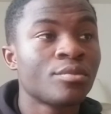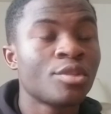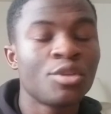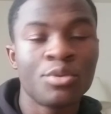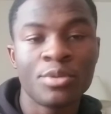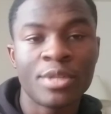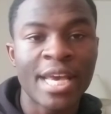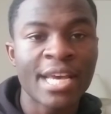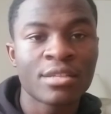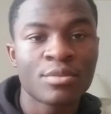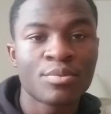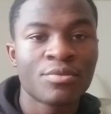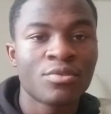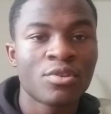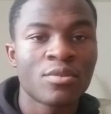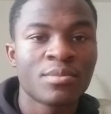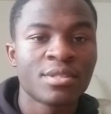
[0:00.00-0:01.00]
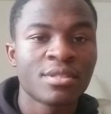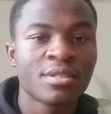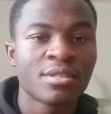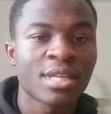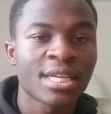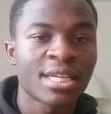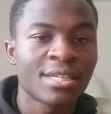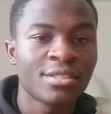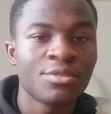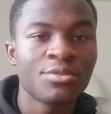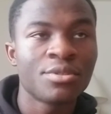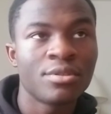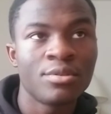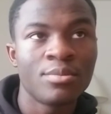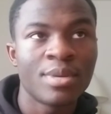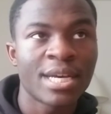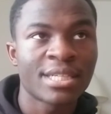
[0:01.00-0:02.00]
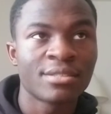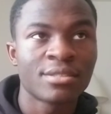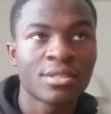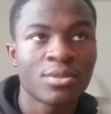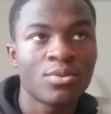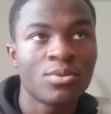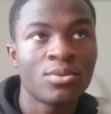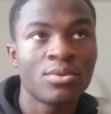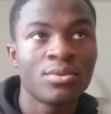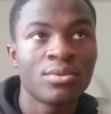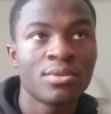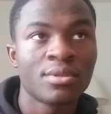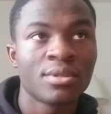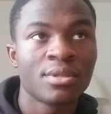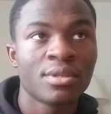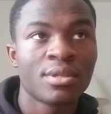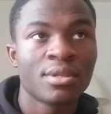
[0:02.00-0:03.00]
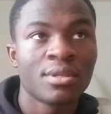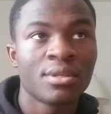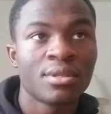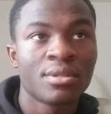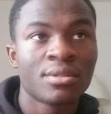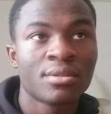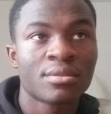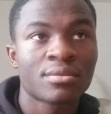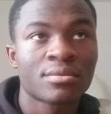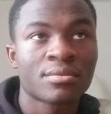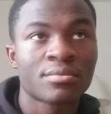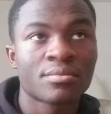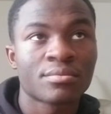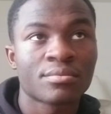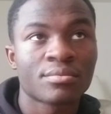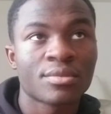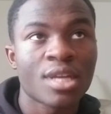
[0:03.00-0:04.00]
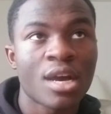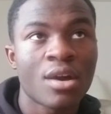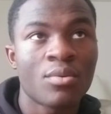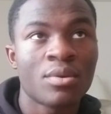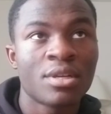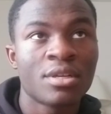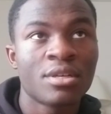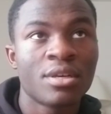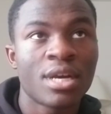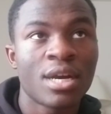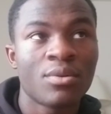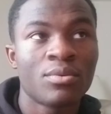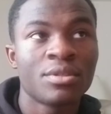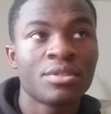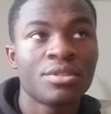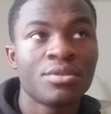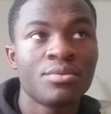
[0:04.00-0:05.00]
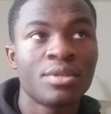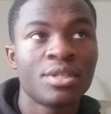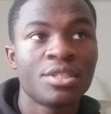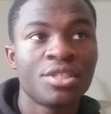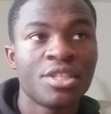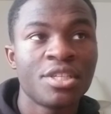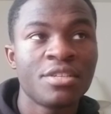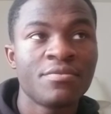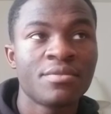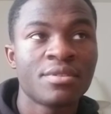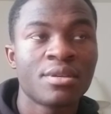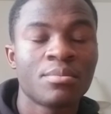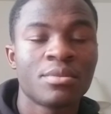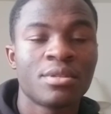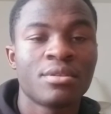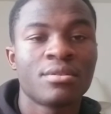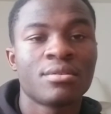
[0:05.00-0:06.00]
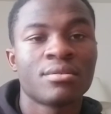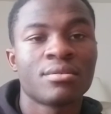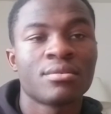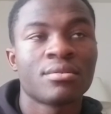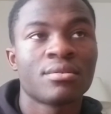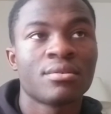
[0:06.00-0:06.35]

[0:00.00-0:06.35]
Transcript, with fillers: do dance performances like I used to back in school. I want to I want to achieve something